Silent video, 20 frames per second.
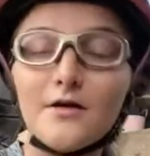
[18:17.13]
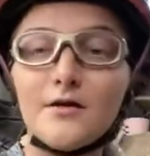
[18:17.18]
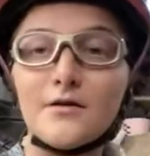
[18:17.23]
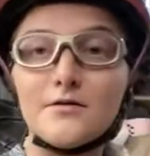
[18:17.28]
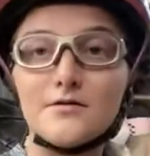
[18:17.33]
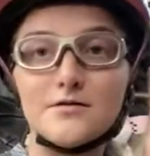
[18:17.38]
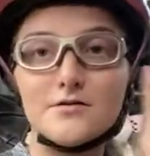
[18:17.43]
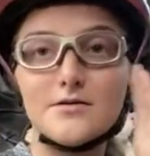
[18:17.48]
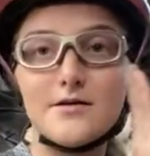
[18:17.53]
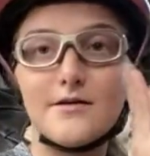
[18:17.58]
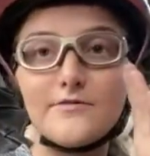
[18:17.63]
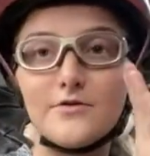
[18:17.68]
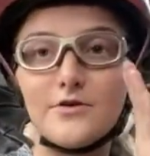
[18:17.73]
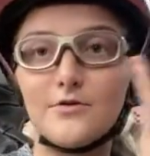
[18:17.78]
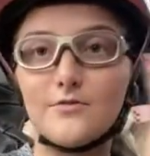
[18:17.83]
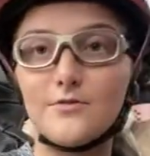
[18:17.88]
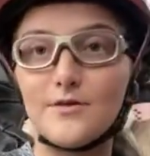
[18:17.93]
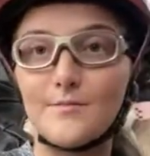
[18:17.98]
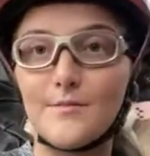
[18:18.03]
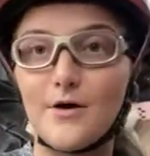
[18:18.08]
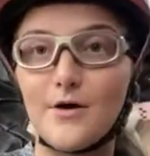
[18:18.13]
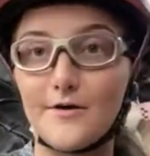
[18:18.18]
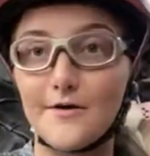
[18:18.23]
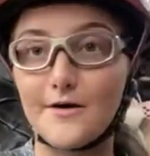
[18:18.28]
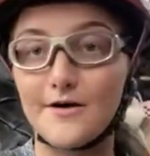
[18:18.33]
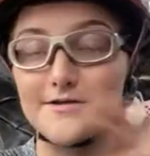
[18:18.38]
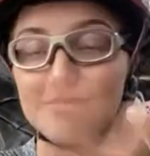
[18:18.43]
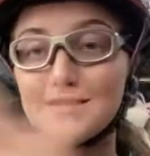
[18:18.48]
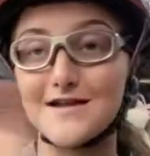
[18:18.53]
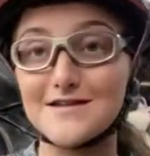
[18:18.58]
It doesn't have to do with Among
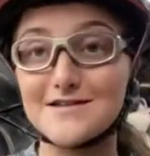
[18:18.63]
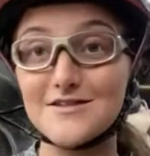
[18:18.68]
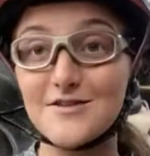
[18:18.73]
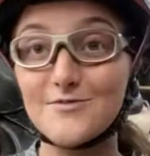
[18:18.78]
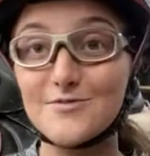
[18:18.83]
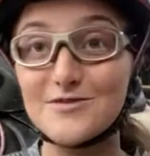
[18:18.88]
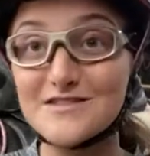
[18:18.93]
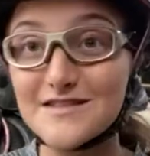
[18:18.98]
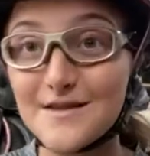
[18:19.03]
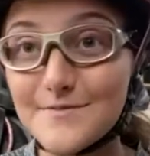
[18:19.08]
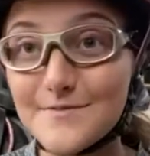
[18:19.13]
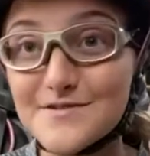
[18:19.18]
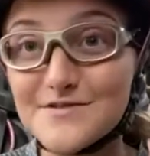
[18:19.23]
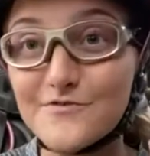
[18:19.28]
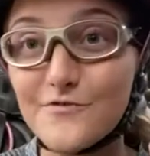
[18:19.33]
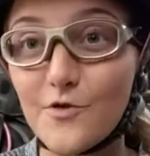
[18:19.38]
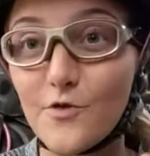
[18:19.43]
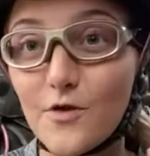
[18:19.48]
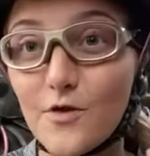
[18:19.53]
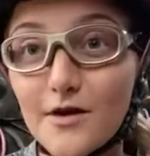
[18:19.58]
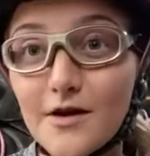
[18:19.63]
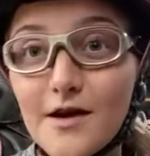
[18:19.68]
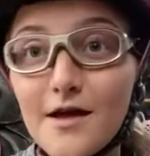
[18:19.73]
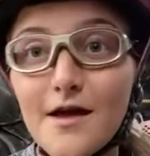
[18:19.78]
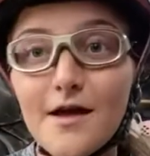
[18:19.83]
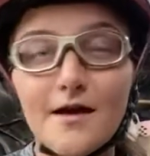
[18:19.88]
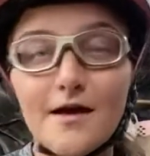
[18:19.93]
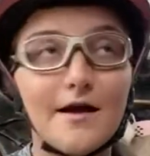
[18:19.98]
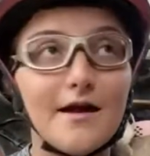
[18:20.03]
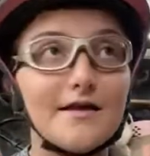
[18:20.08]
Us. It has to do with Sims four,
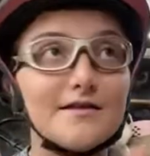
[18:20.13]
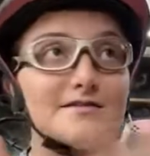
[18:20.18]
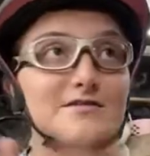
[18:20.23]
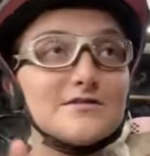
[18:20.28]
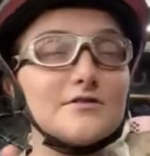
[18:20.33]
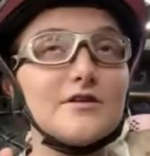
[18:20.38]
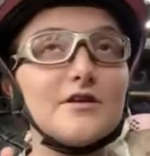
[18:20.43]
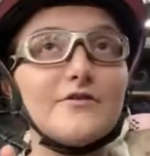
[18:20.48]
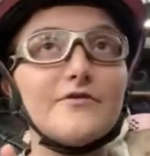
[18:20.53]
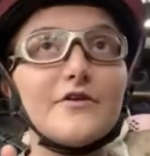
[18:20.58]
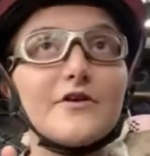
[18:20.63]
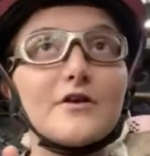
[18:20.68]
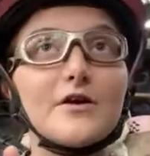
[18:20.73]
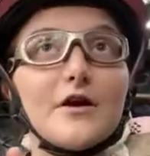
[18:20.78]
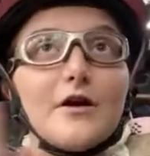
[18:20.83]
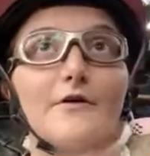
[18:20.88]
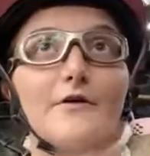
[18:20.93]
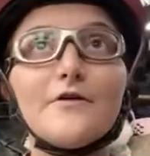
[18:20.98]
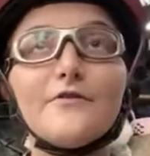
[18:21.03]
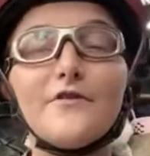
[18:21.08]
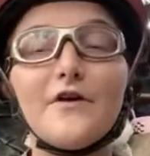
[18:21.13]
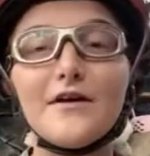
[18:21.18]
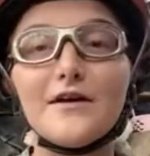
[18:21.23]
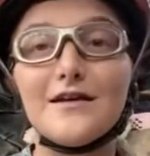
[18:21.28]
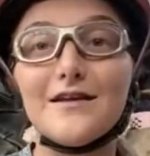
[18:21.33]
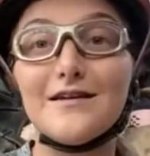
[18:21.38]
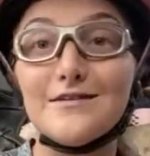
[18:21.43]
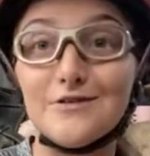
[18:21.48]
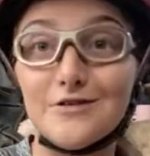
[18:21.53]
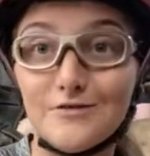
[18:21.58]
and I still need to figure out if I
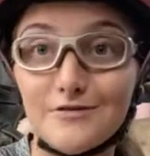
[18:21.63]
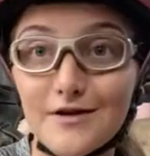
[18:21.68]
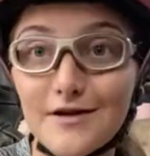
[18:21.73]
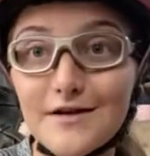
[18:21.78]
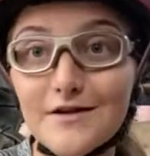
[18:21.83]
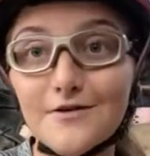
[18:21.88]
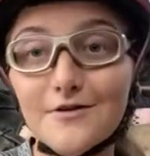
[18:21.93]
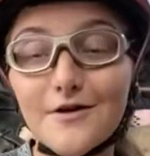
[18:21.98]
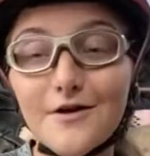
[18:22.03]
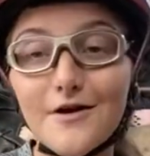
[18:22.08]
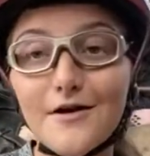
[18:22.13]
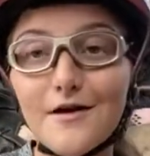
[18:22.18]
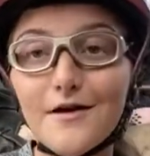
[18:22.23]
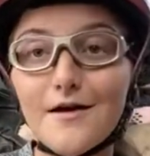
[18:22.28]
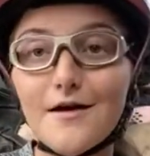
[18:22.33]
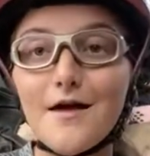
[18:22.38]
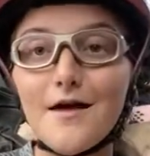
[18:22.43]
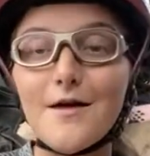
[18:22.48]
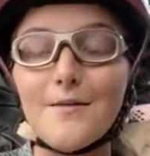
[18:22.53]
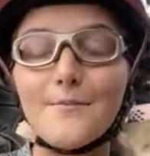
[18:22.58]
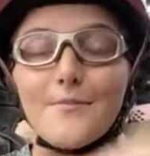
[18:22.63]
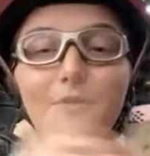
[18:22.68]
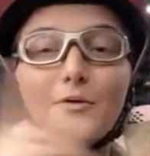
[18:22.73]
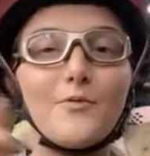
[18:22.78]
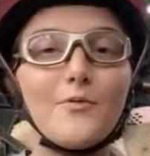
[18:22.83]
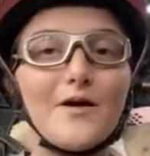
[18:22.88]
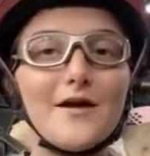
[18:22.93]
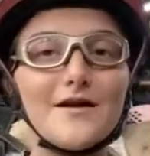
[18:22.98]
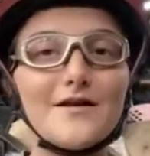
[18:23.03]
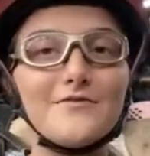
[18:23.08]
can do it or not, but
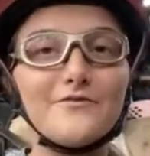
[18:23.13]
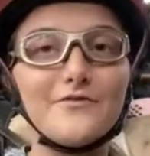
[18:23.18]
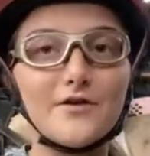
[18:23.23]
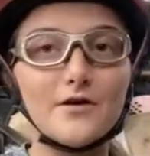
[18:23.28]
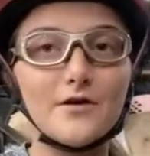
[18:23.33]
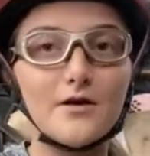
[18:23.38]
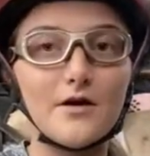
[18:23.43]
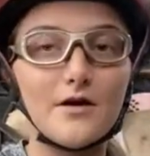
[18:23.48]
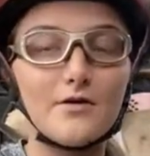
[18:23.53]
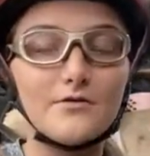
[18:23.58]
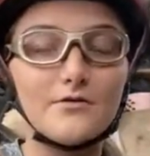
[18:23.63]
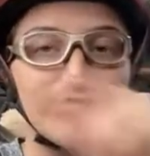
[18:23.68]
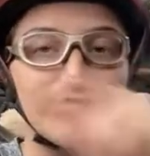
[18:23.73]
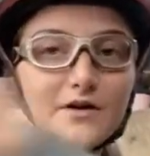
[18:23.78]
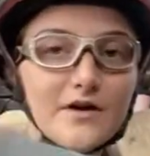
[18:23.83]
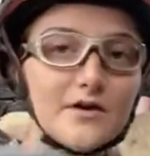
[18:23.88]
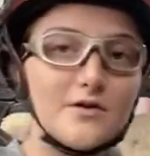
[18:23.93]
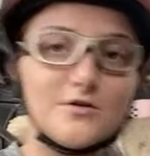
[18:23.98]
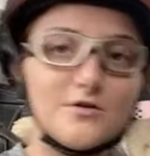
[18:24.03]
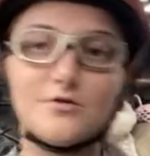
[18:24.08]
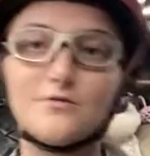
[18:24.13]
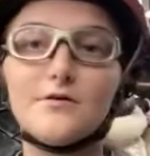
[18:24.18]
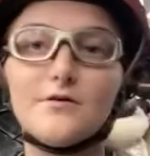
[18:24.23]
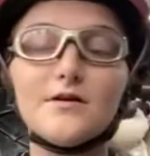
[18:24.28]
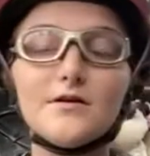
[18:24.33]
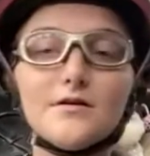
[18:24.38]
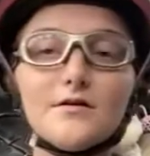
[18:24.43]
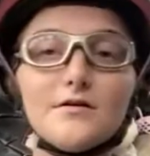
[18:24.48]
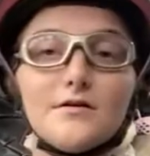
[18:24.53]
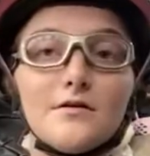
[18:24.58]
when I figured out if I can do
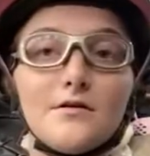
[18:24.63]
it,